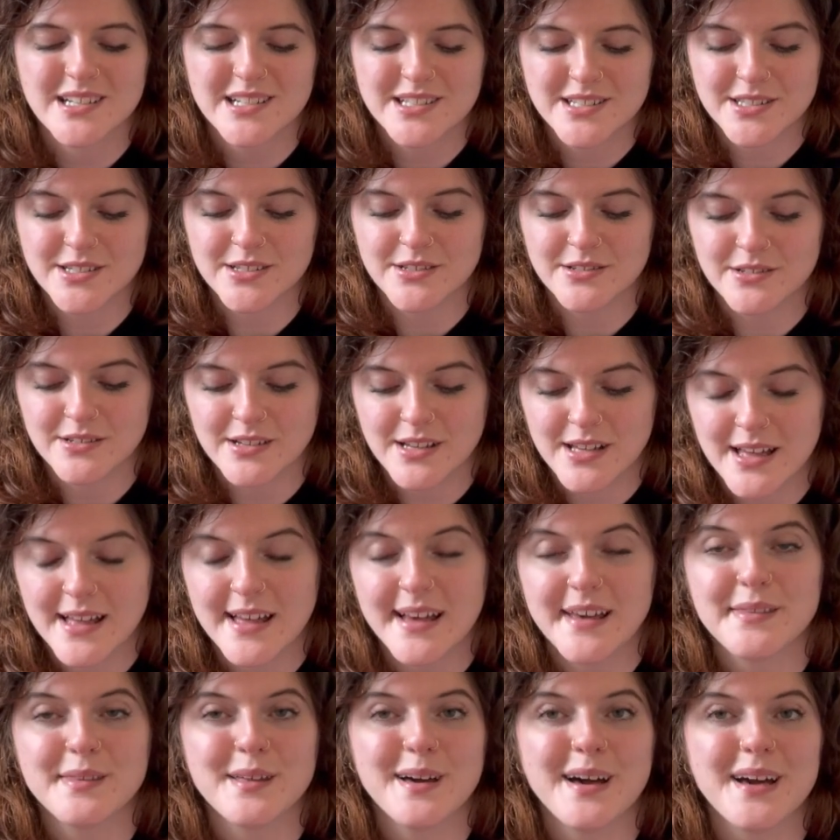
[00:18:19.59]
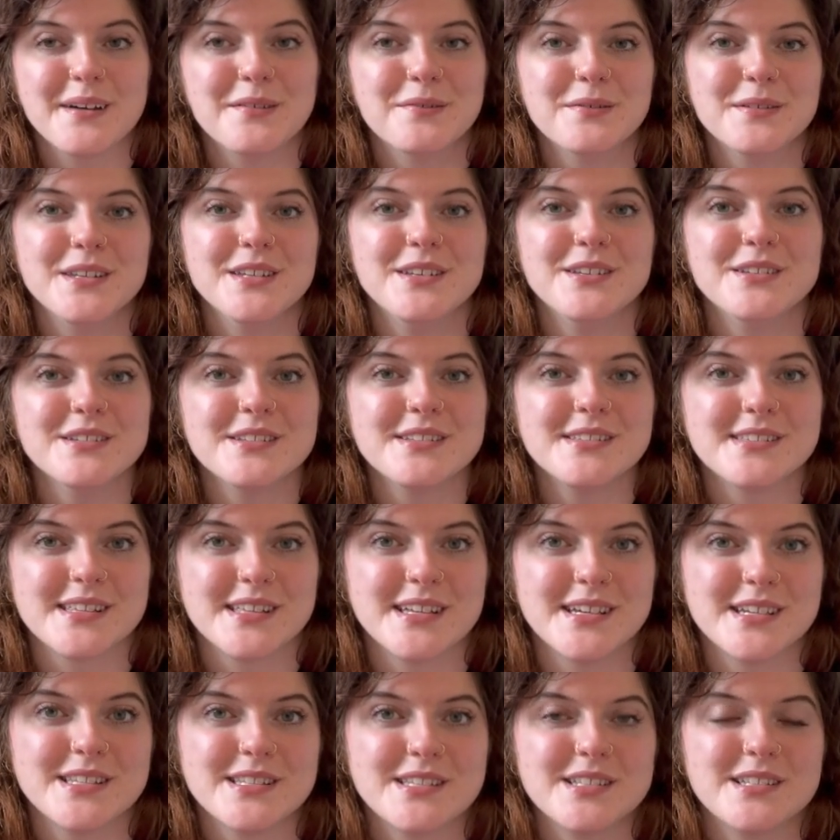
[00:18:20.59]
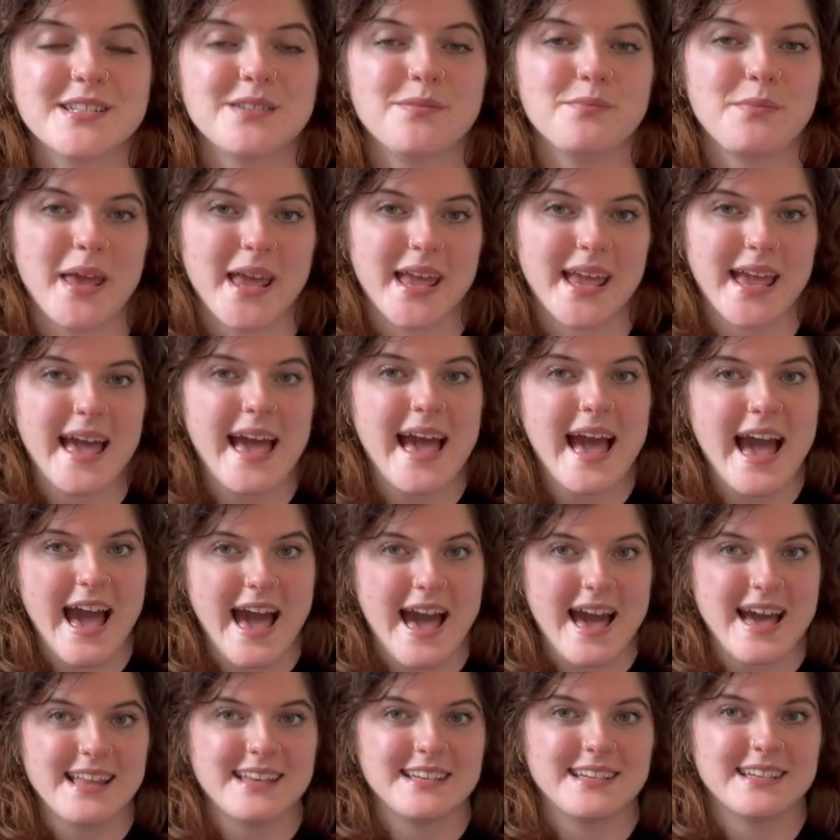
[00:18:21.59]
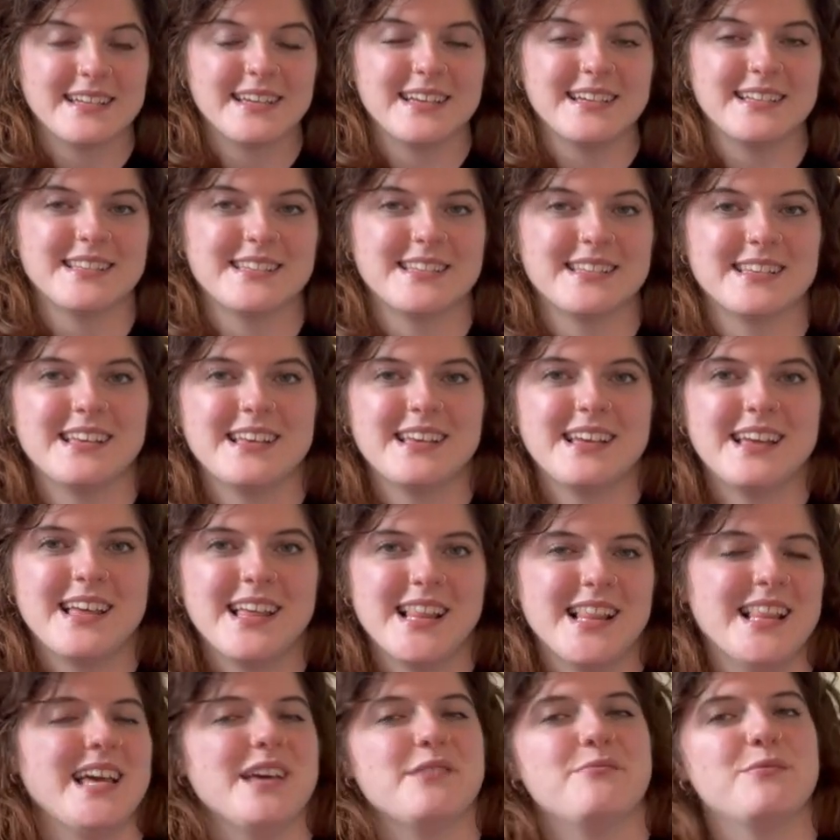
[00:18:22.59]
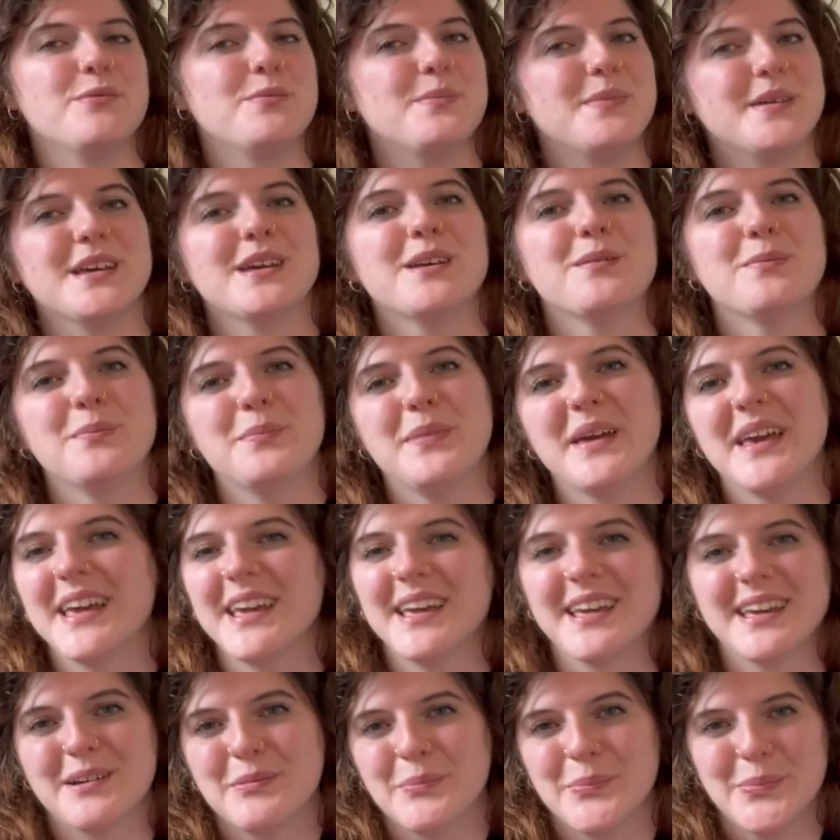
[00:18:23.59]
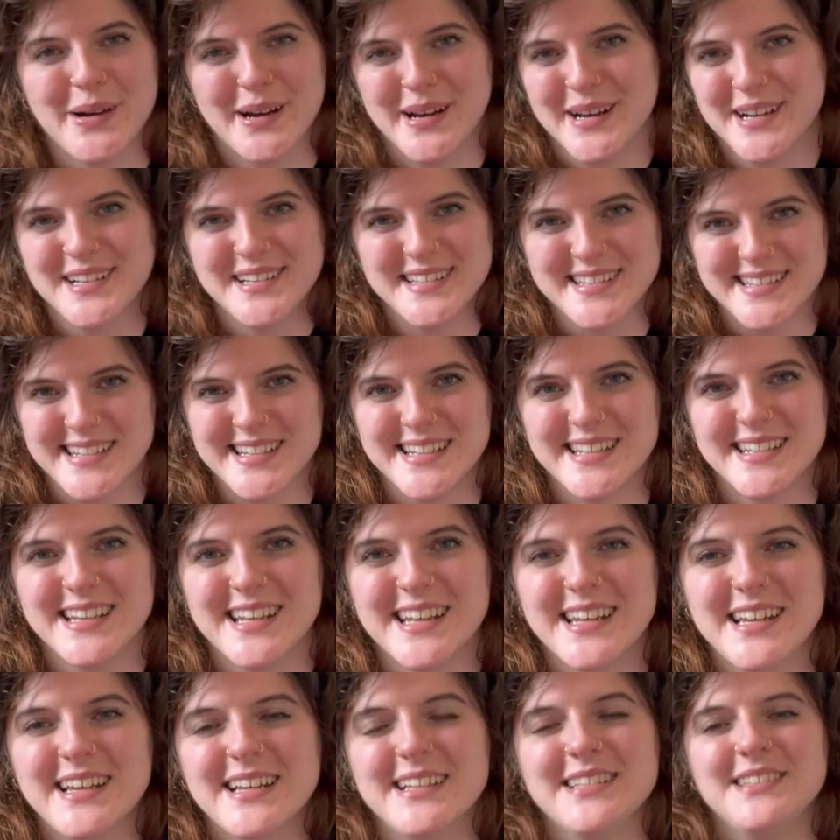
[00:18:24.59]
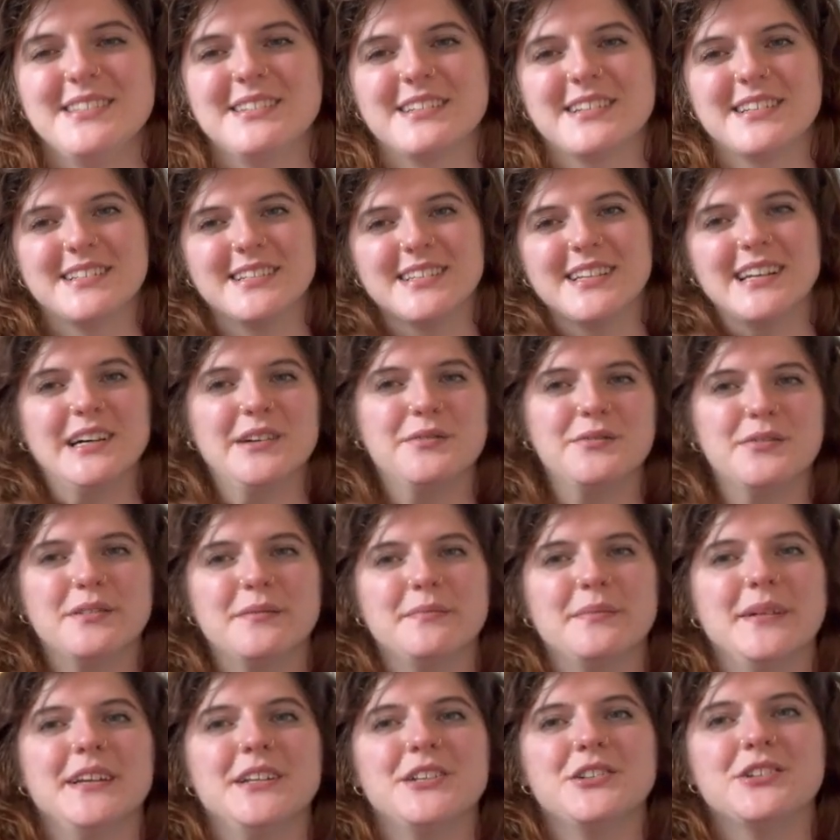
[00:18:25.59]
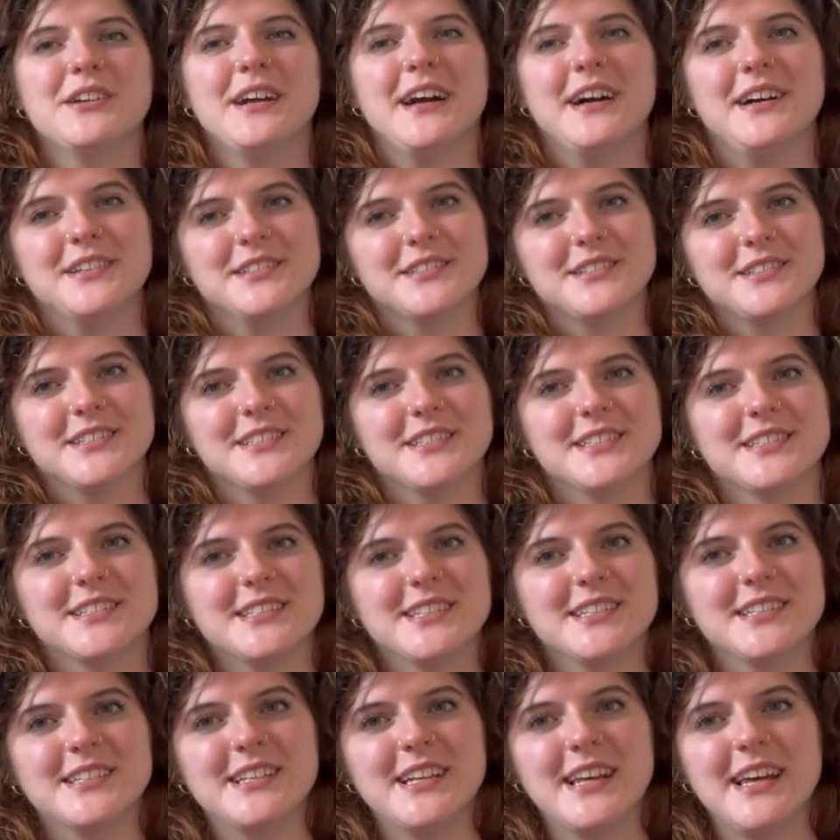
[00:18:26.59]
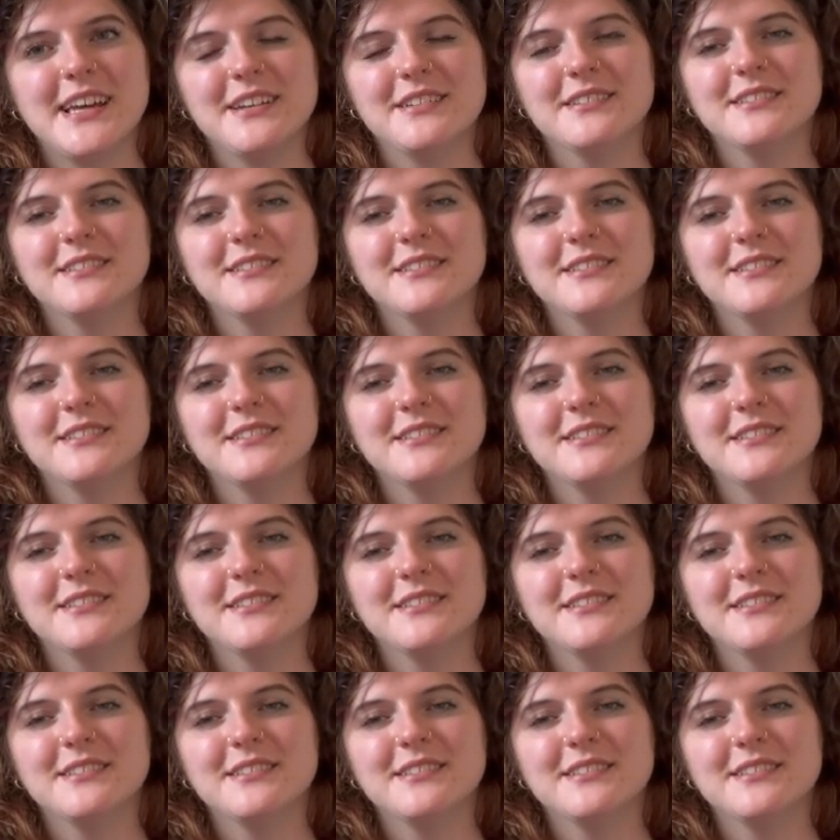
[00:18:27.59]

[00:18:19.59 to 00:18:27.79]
So I thought I would use this to make a hat, because I'm a big pink person, as you can tell from my trousers today.